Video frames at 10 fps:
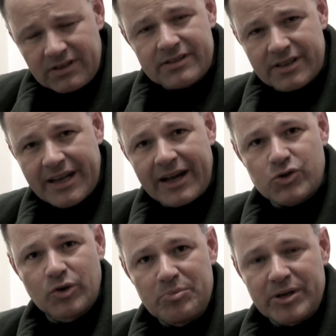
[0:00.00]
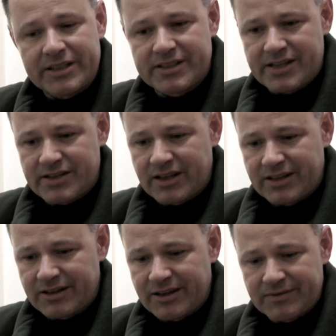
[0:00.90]
the natural abilities
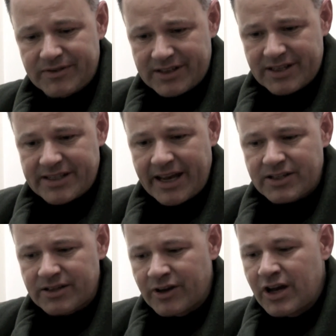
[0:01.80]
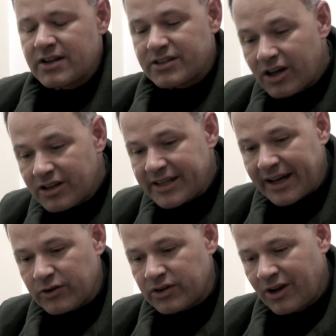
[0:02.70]
of the detective turned
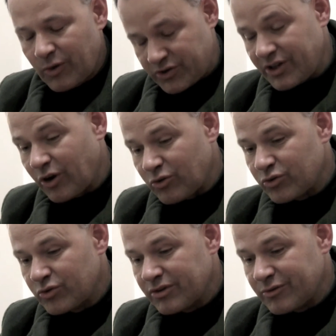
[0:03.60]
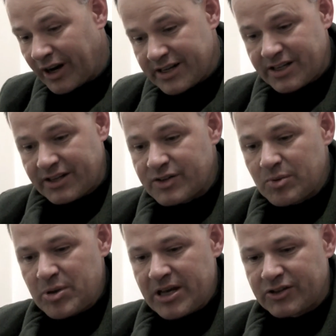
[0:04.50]
out, once I got writing, to
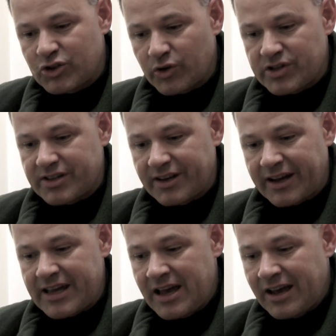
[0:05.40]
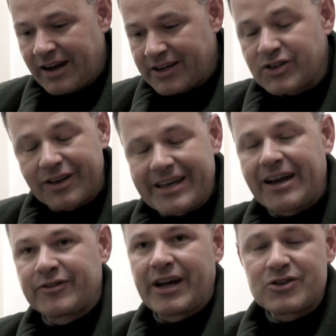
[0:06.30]
be a choice that I certainly
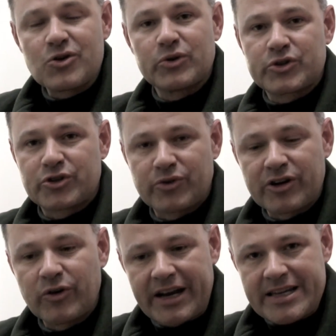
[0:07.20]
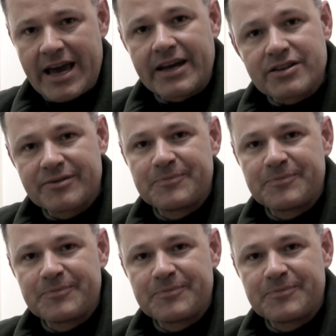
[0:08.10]
haven't had cause to regret yet.